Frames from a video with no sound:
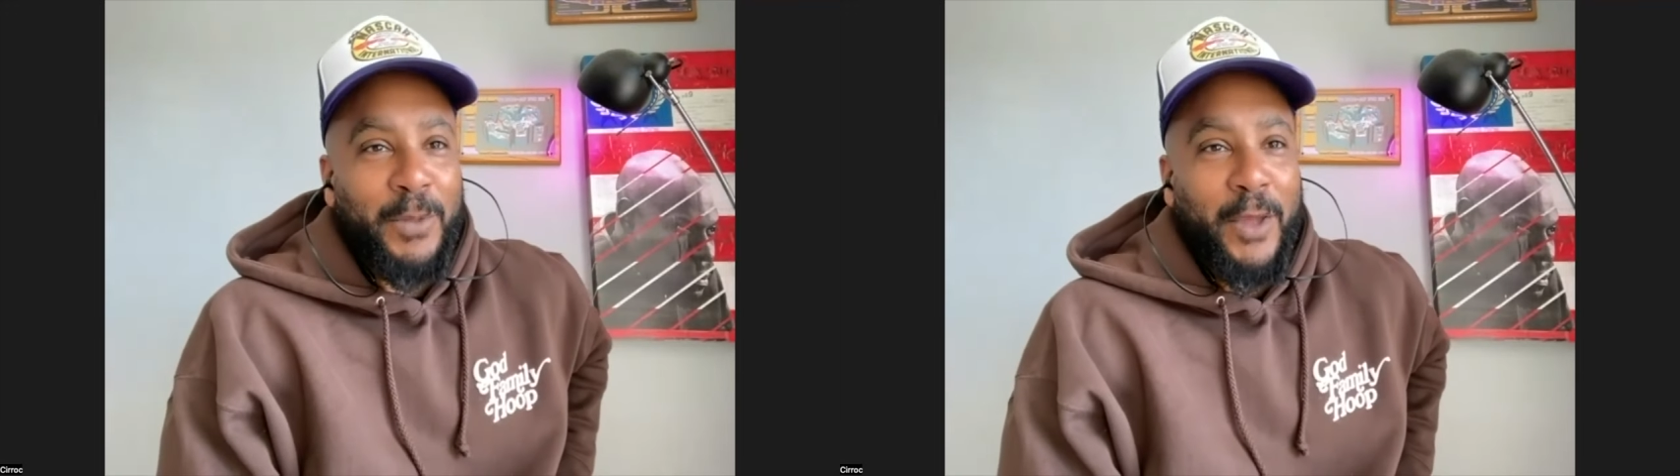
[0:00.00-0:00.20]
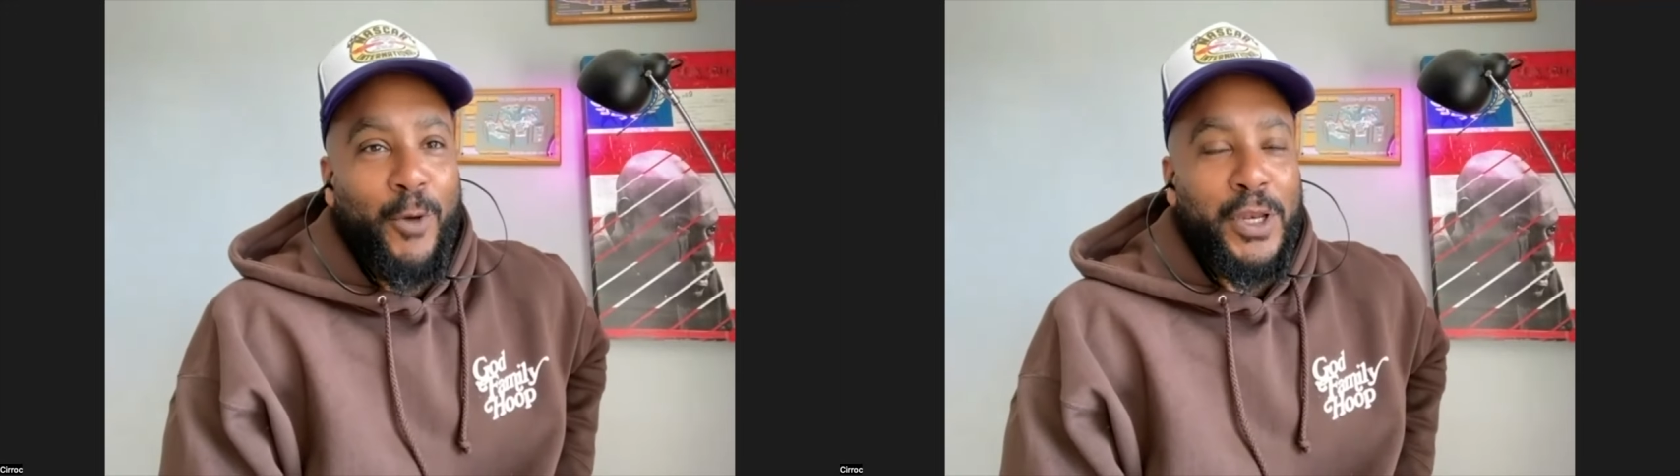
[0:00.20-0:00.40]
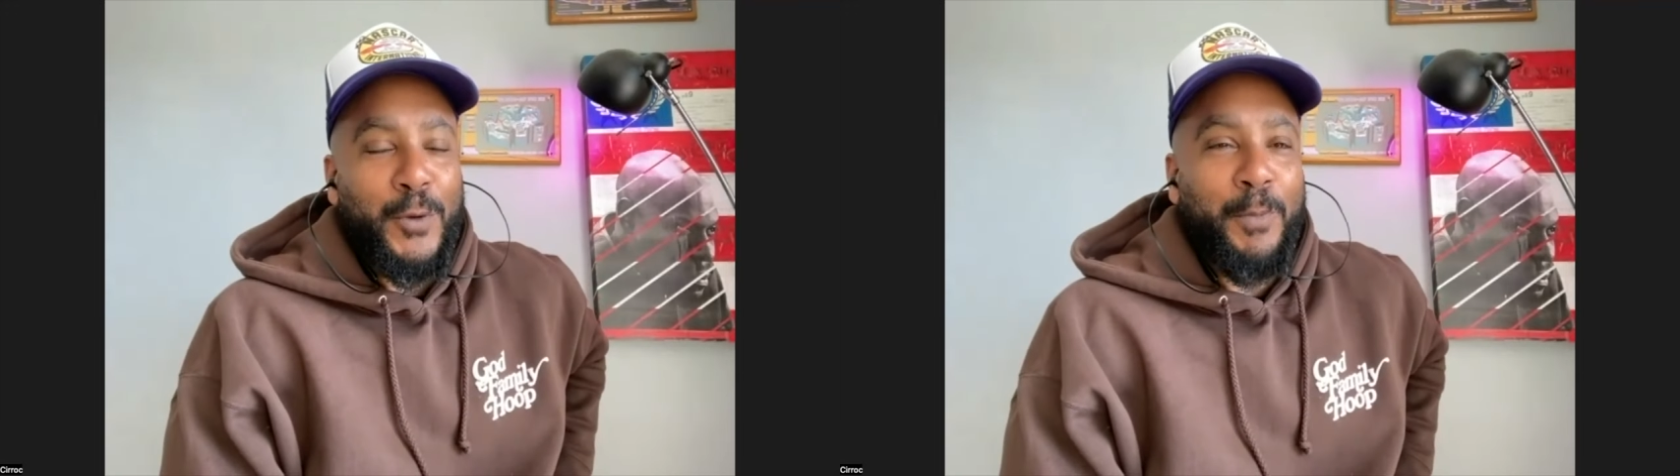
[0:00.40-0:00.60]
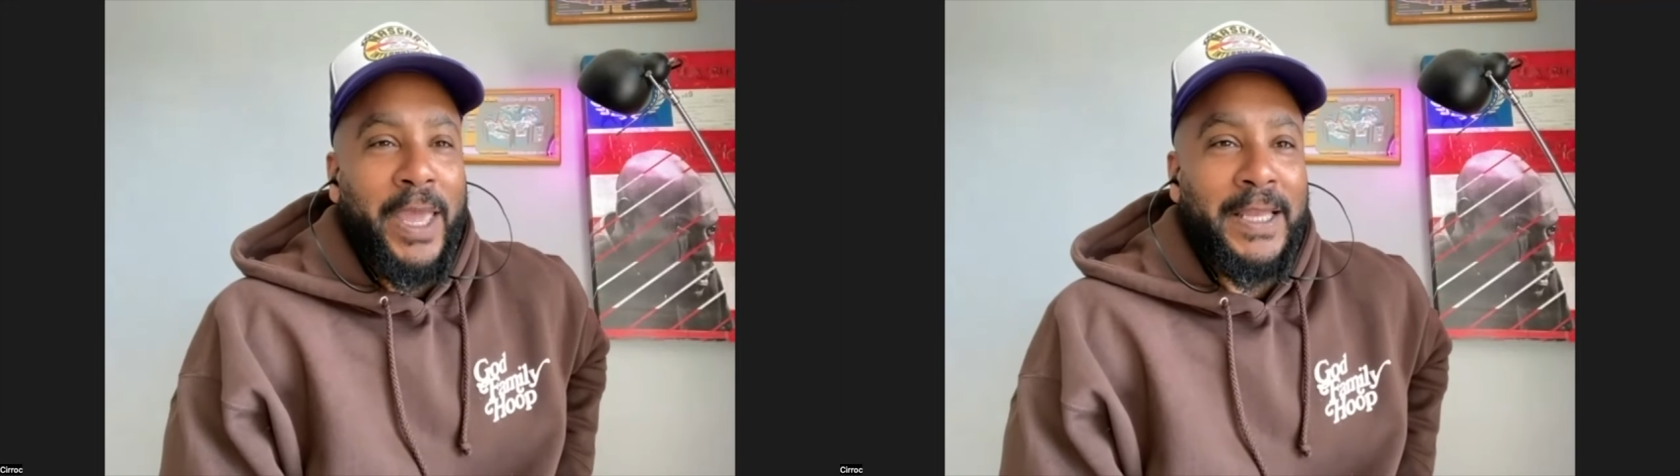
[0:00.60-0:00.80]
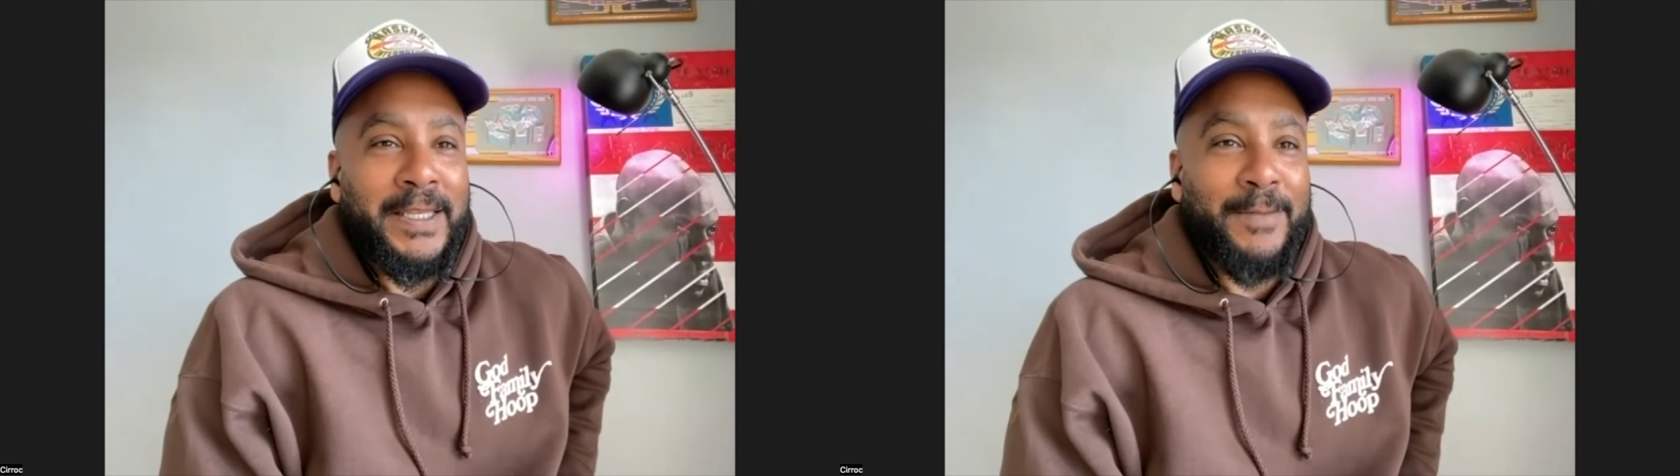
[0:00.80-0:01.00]
And when you
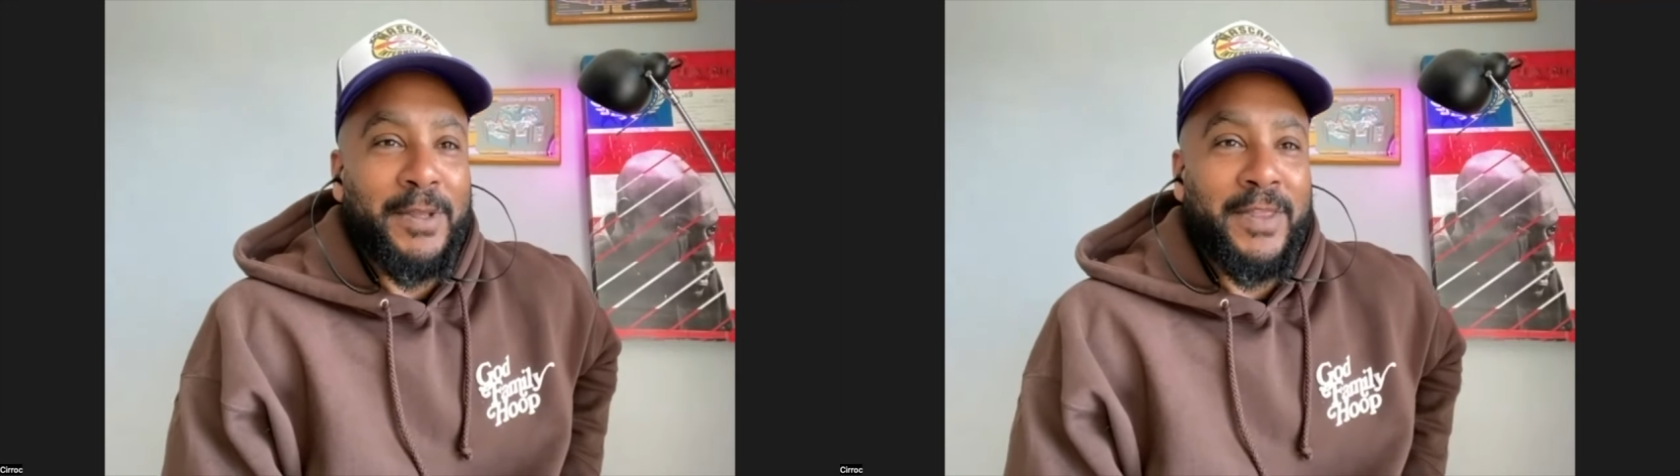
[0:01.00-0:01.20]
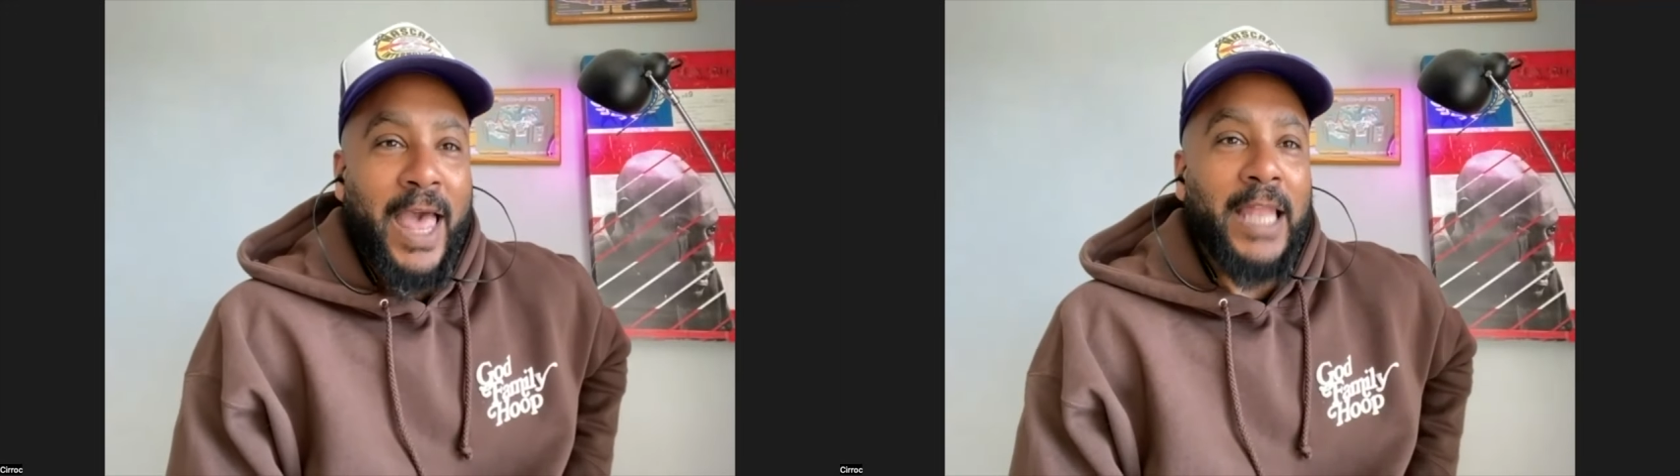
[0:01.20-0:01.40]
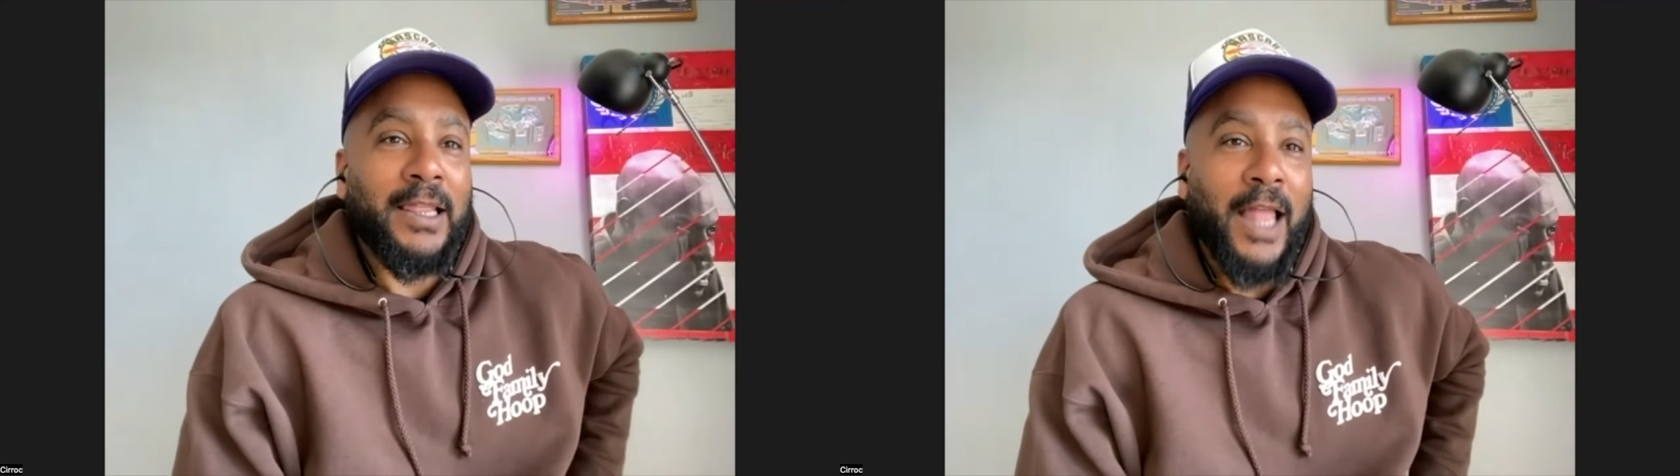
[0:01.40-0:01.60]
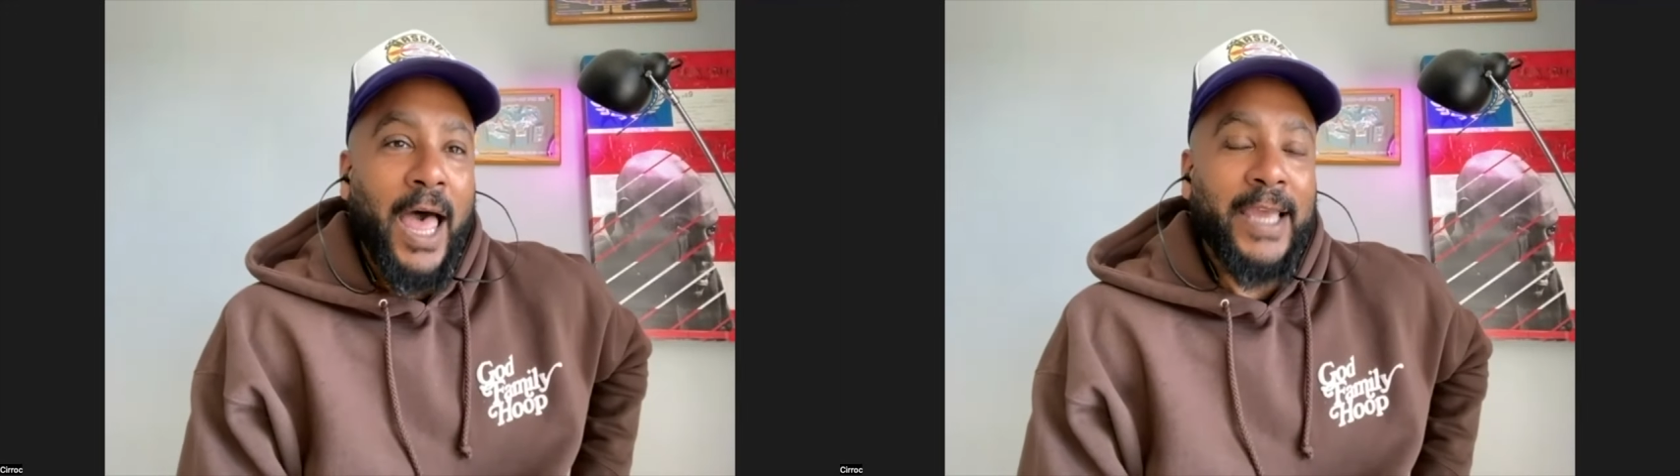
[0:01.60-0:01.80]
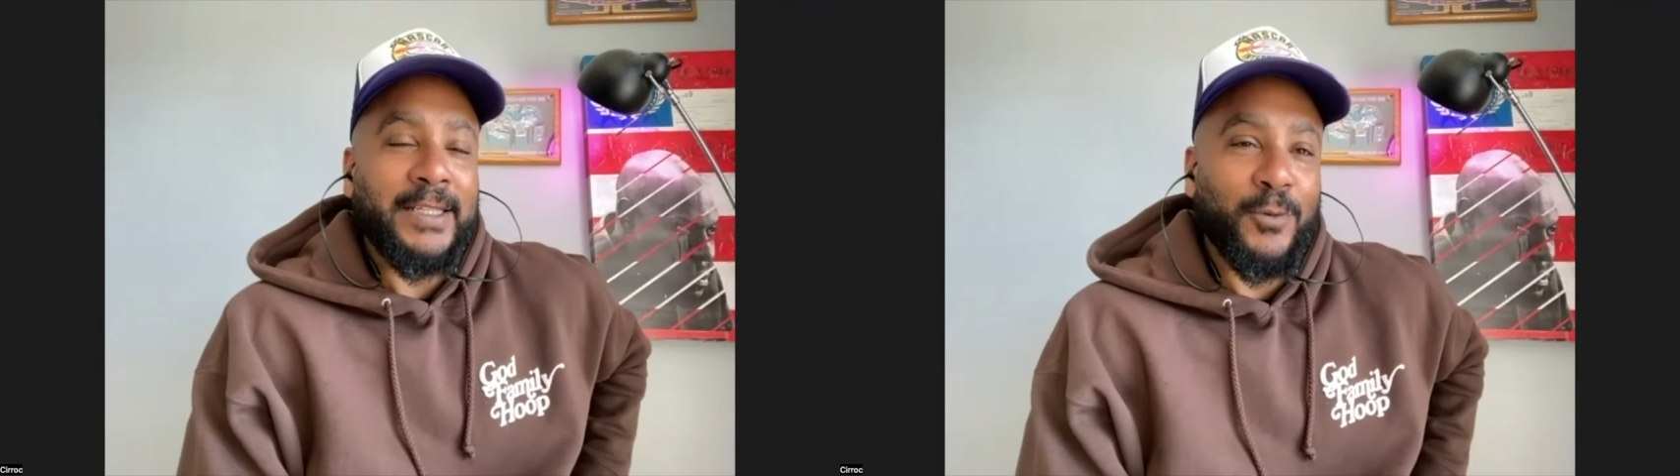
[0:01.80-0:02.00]
paint him in that
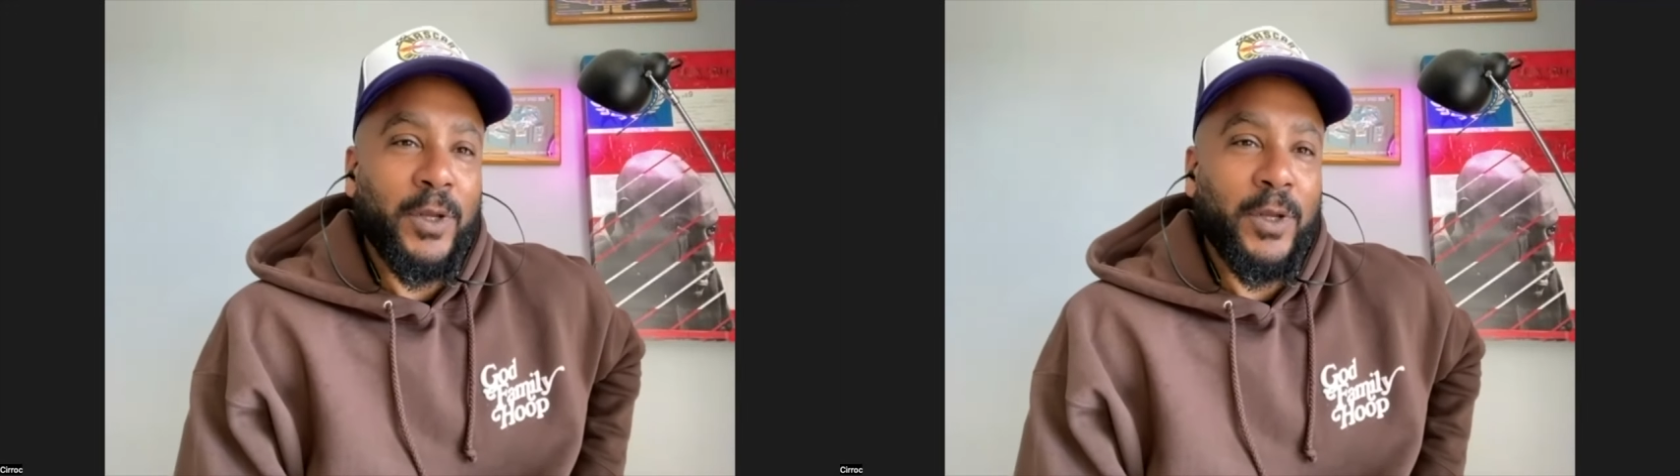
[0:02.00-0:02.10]
light,